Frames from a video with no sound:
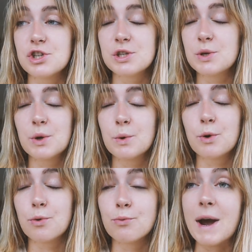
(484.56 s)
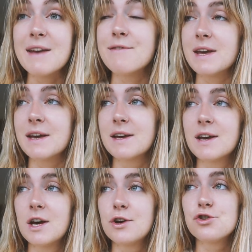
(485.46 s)
just craving
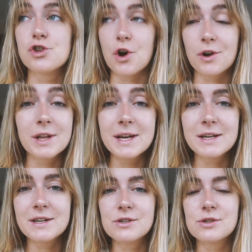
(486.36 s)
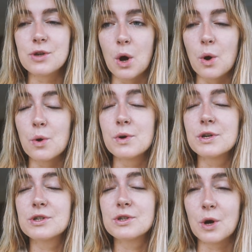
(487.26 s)
chocolate so
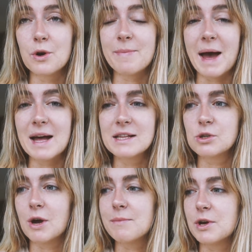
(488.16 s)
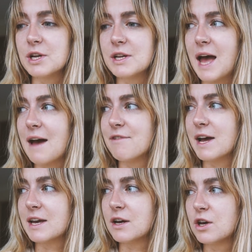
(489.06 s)
bad, so I'm gonna have
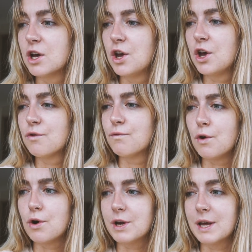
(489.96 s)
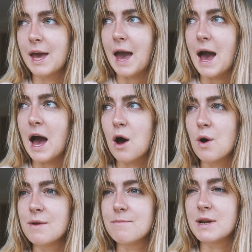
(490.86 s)
like a raw cacao
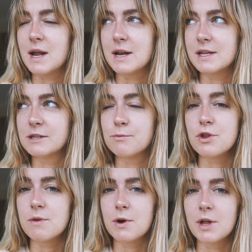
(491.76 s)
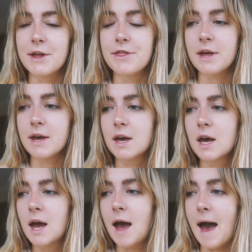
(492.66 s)
and banana smoothie bowl, I think,
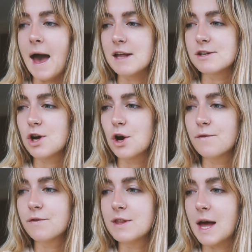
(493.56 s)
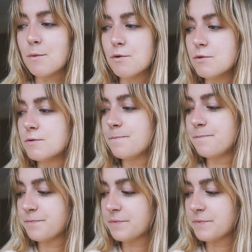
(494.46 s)
and hopefully that will